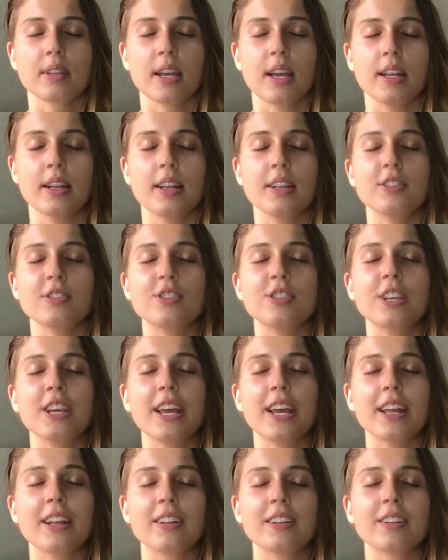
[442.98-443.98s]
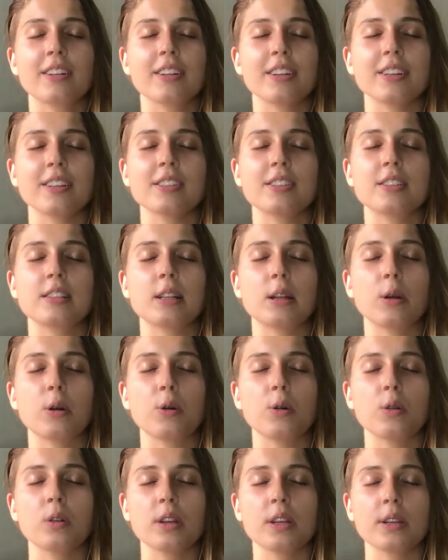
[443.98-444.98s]
And then gently,
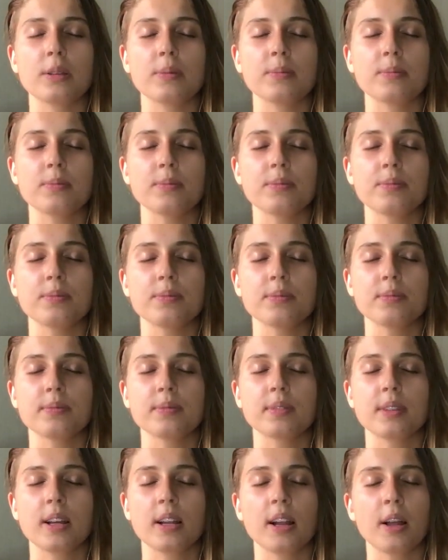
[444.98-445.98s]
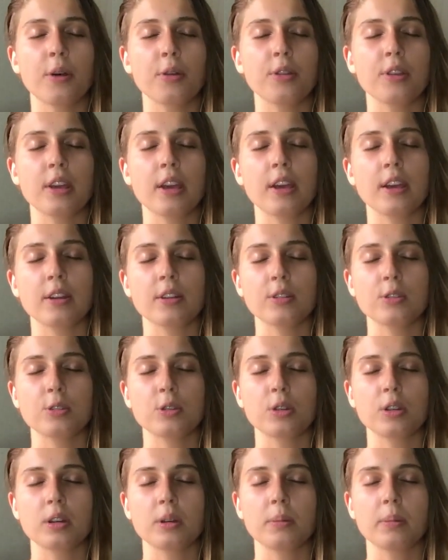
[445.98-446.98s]
slowly, allow the air
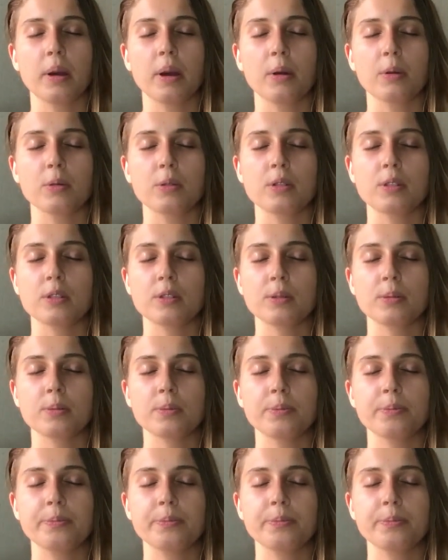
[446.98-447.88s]
to come out.